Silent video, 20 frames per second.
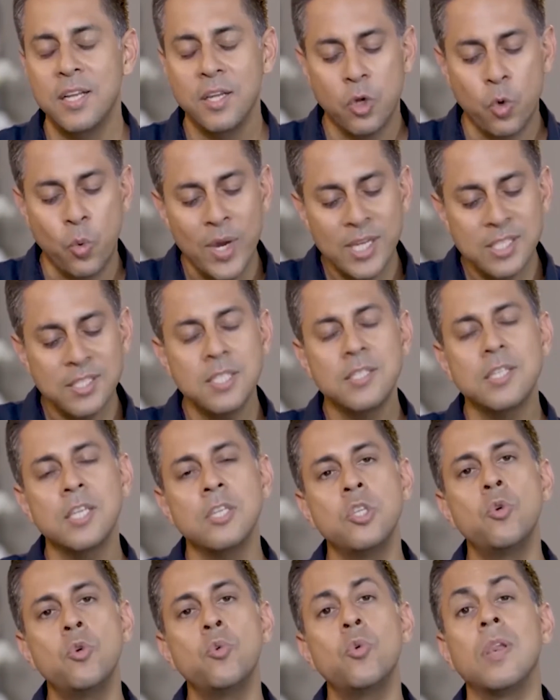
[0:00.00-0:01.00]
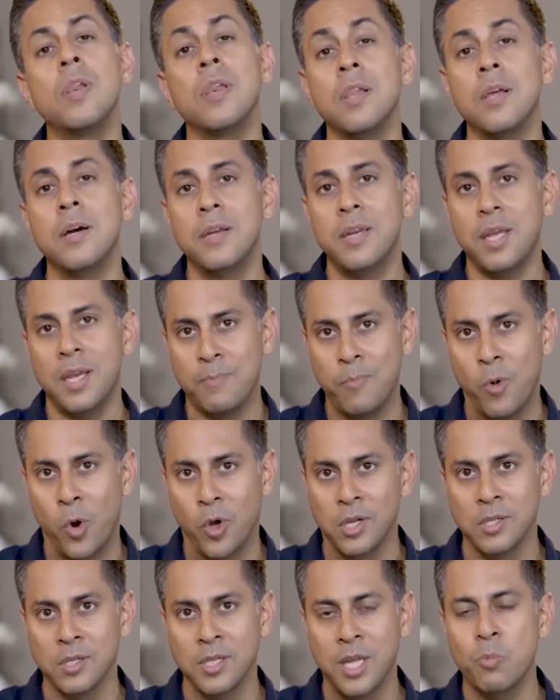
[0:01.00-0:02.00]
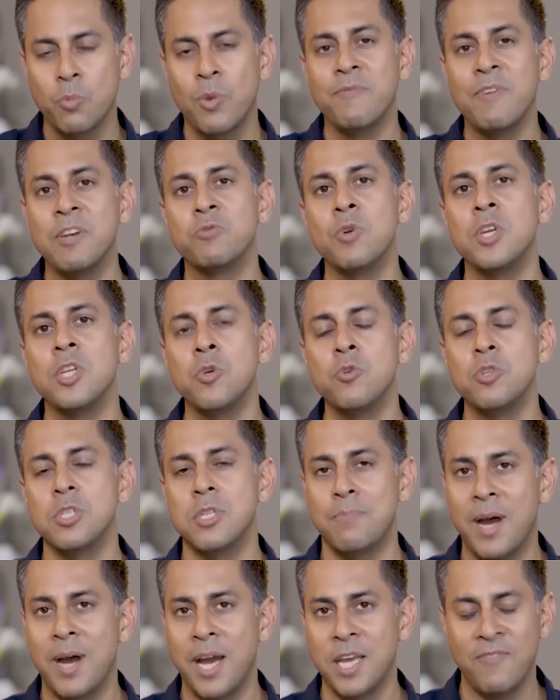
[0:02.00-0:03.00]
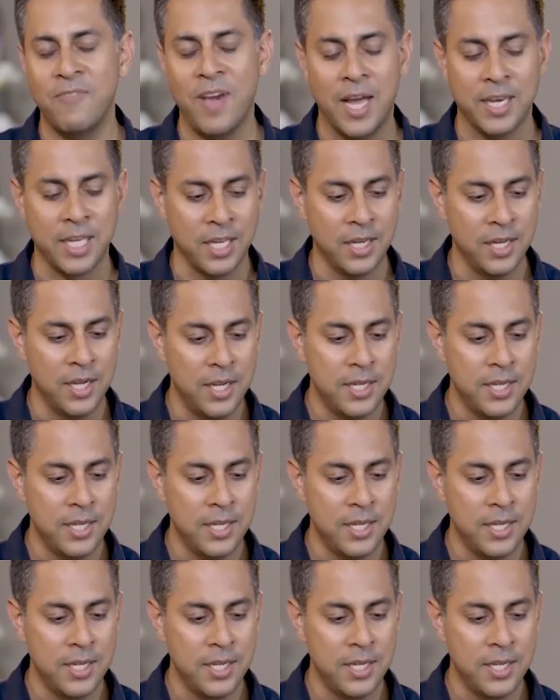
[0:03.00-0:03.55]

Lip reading: Quest is a new learning model that we've introduced to Mindvalley.